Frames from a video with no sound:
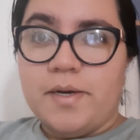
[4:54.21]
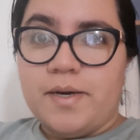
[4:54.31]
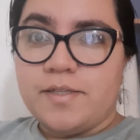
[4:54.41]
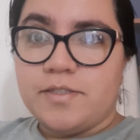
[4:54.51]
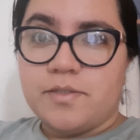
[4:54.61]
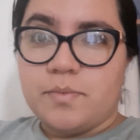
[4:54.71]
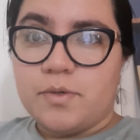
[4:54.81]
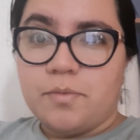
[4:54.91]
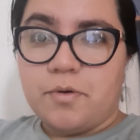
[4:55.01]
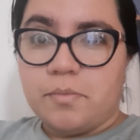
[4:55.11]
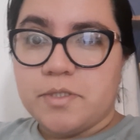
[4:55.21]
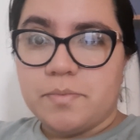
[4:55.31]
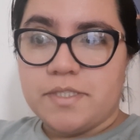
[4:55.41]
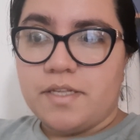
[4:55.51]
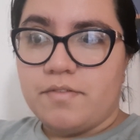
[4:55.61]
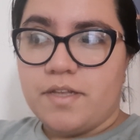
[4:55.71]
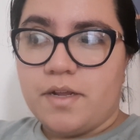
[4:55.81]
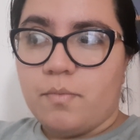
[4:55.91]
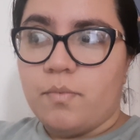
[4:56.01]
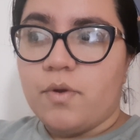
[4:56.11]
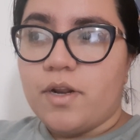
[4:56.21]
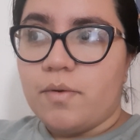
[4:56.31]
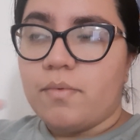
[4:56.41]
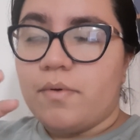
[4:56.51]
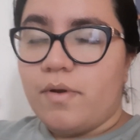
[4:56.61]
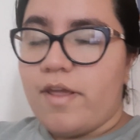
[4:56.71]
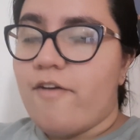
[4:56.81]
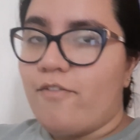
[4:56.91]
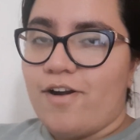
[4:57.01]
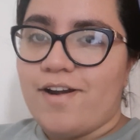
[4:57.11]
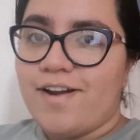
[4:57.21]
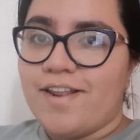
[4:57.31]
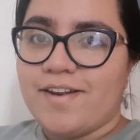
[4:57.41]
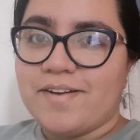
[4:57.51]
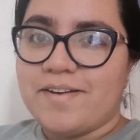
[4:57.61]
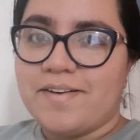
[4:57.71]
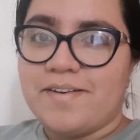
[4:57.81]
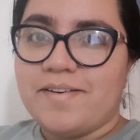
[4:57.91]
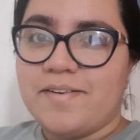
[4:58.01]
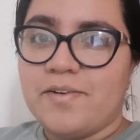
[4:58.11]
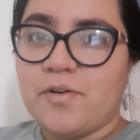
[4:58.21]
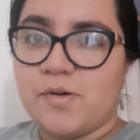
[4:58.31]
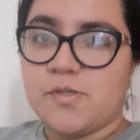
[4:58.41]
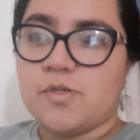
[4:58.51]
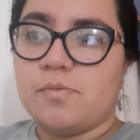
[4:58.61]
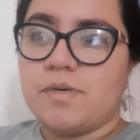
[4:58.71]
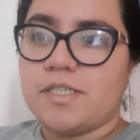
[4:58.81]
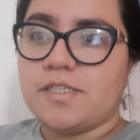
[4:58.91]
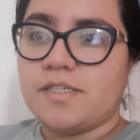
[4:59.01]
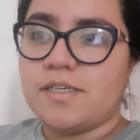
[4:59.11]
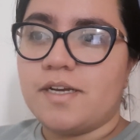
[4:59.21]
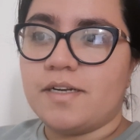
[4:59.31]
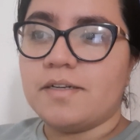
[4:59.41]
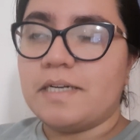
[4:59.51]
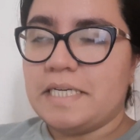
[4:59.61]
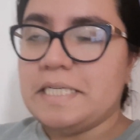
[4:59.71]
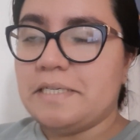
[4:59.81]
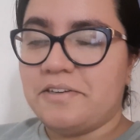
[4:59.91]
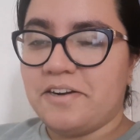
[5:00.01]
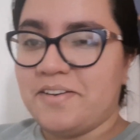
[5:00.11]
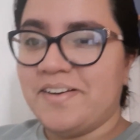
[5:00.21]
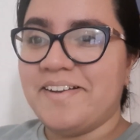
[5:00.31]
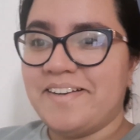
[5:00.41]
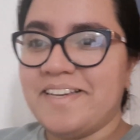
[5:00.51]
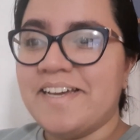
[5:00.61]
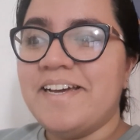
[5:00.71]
I just want to promise myself that I wouldn't ever let it grow so much, and clean regularly.